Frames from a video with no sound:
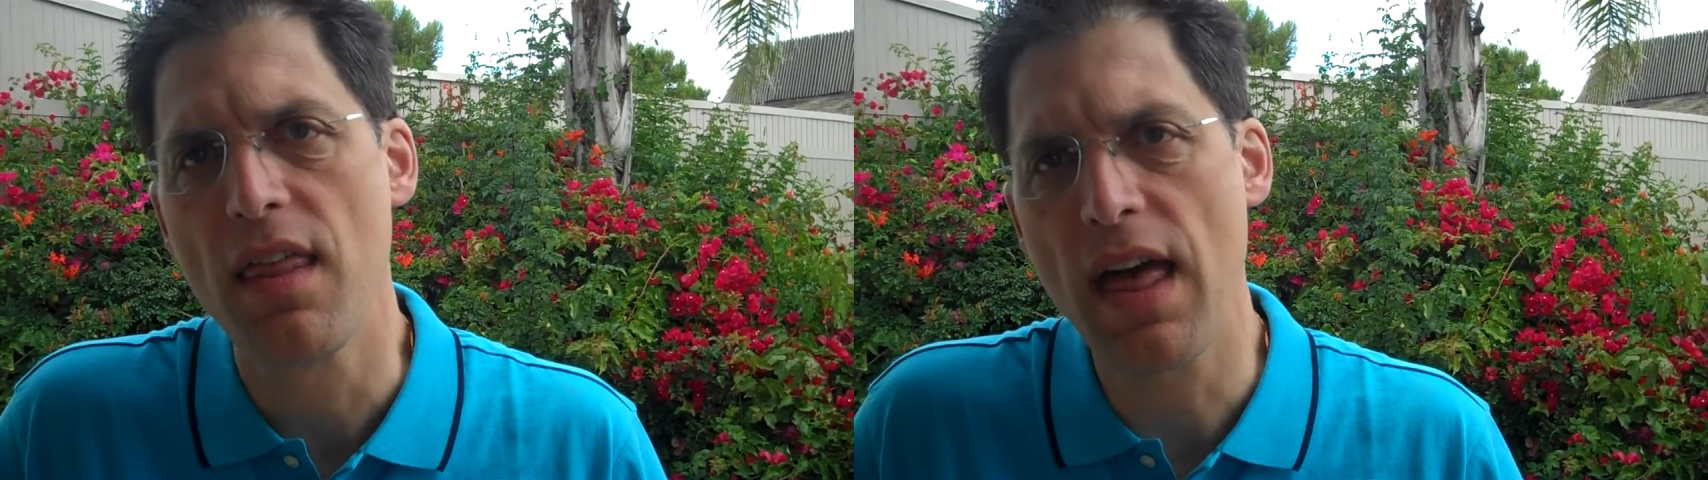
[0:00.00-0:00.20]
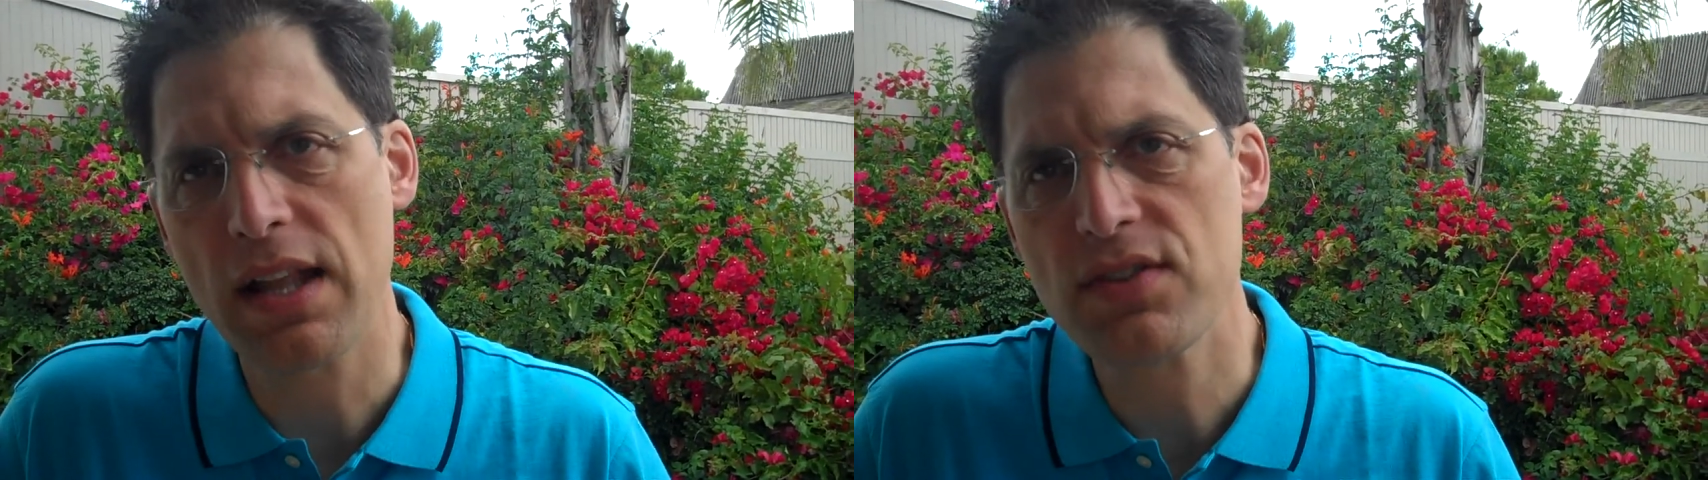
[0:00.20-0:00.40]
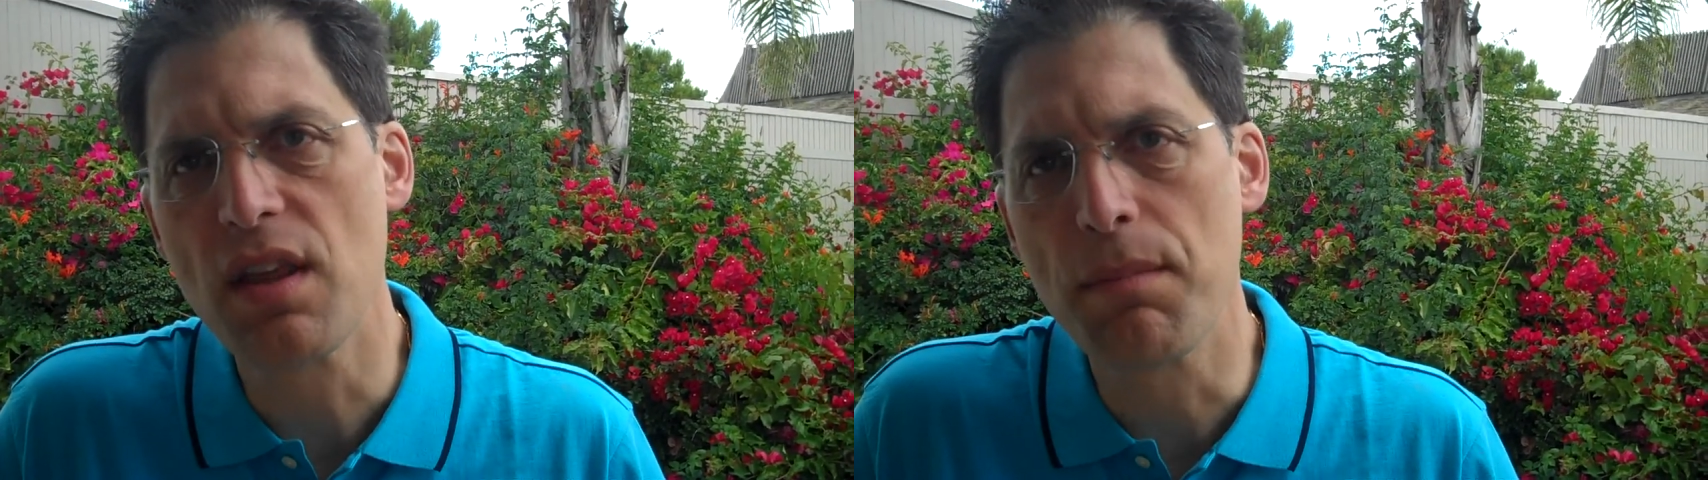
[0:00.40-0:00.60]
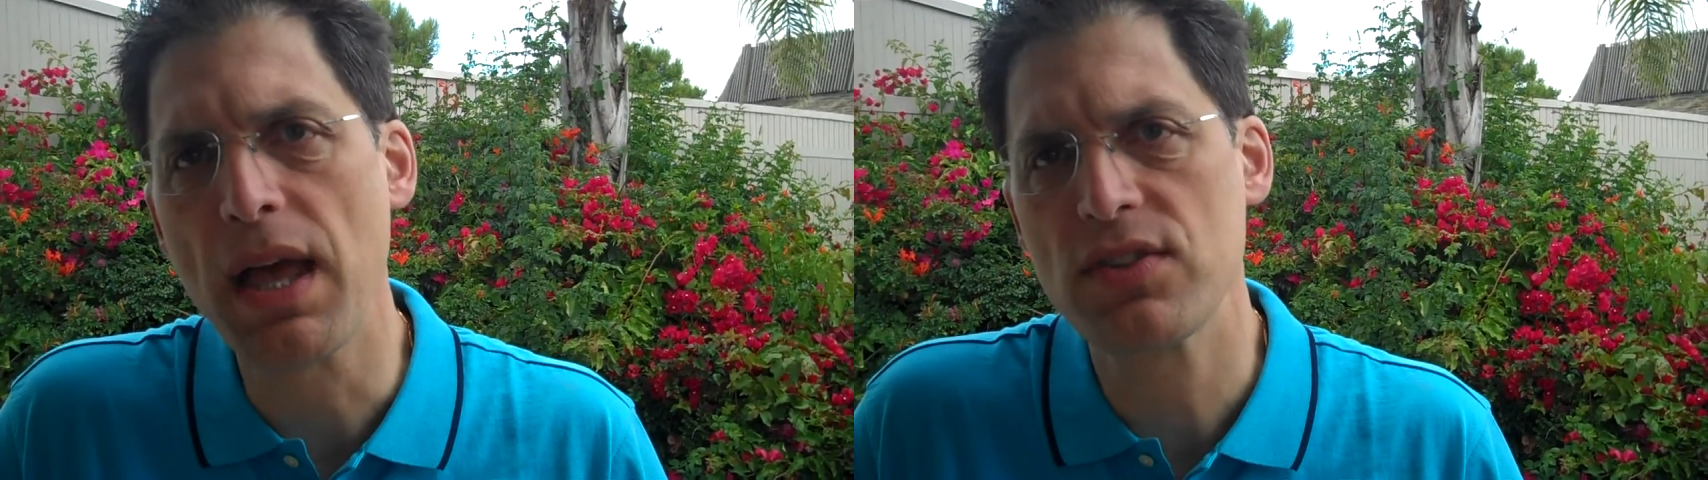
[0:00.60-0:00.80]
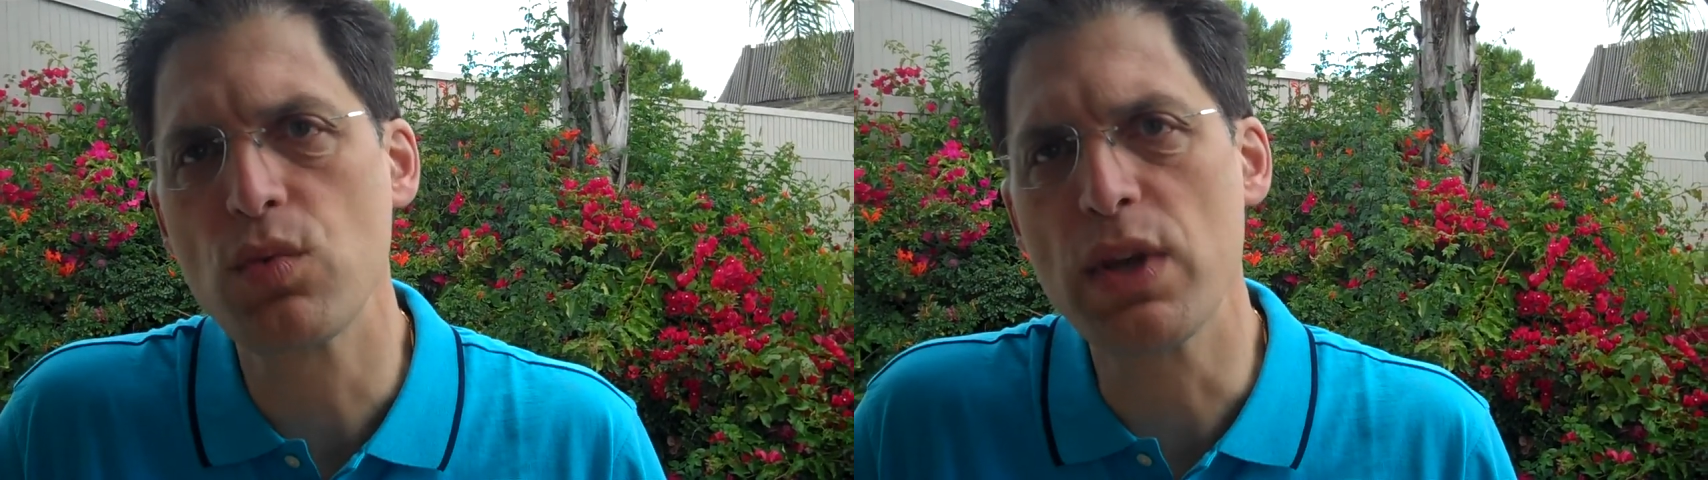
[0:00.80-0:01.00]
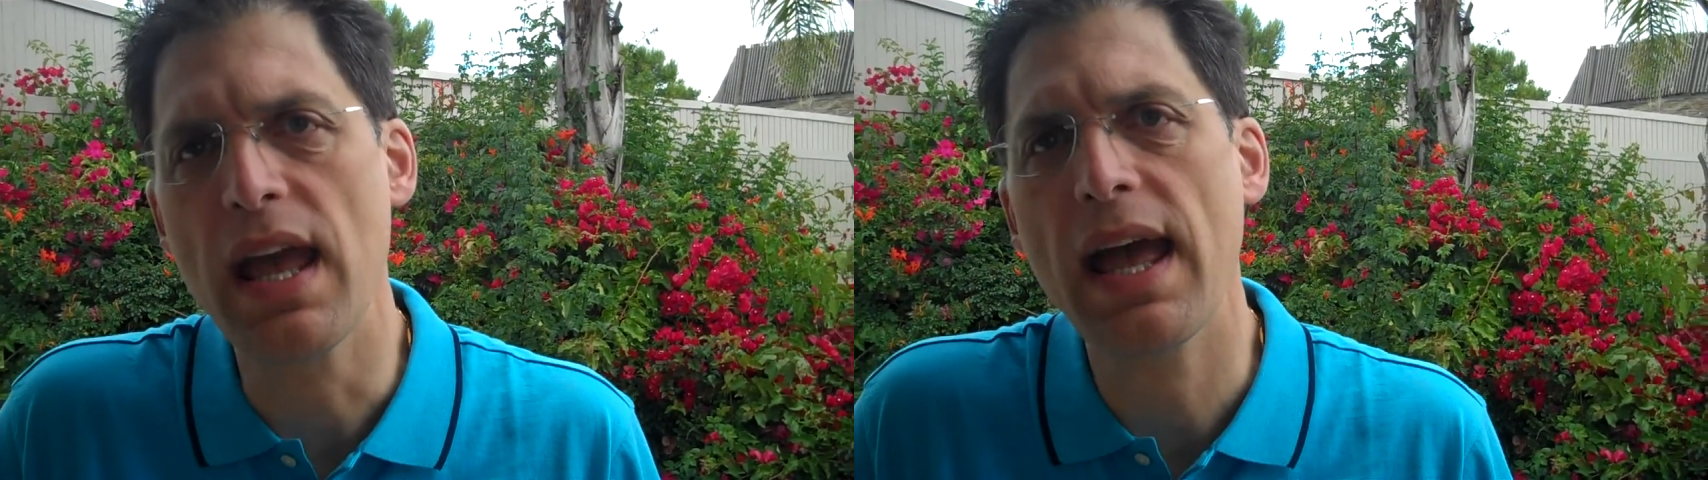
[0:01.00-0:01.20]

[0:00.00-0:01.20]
that's the best we